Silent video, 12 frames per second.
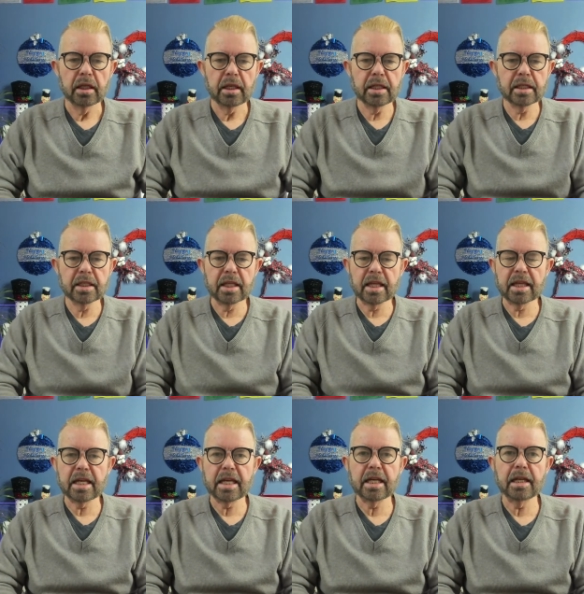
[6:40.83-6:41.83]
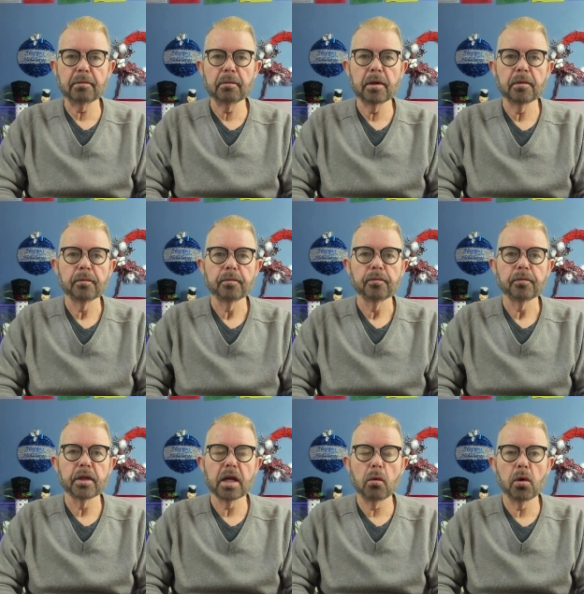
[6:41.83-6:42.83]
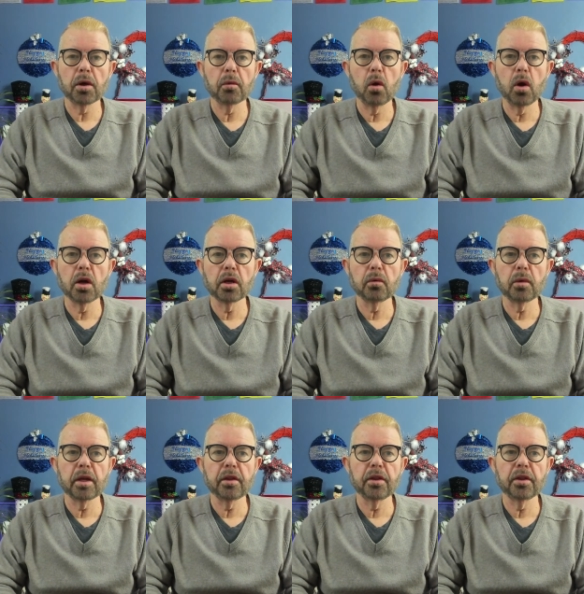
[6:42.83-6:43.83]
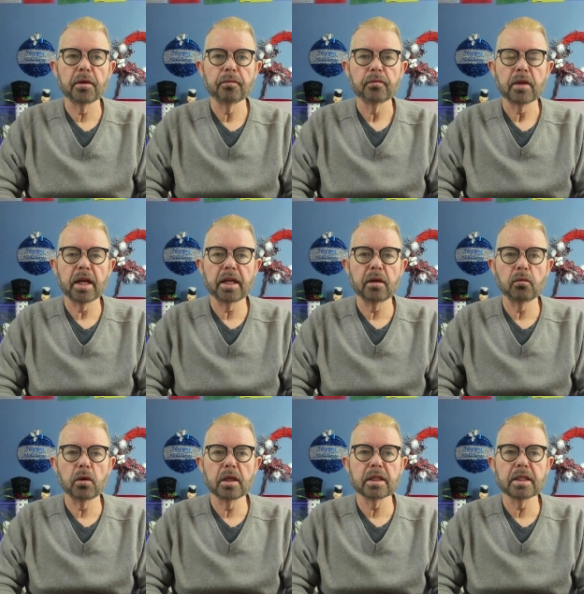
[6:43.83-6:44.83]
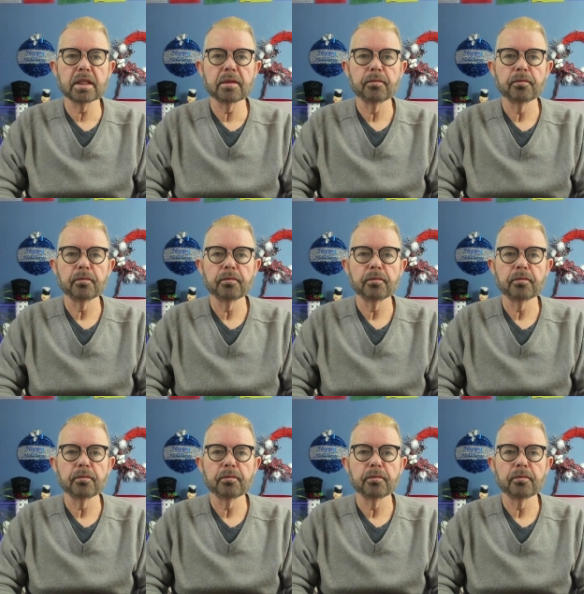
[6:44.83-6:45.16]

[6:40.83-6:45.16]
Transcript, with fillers: is the theme that I want to work with. And it was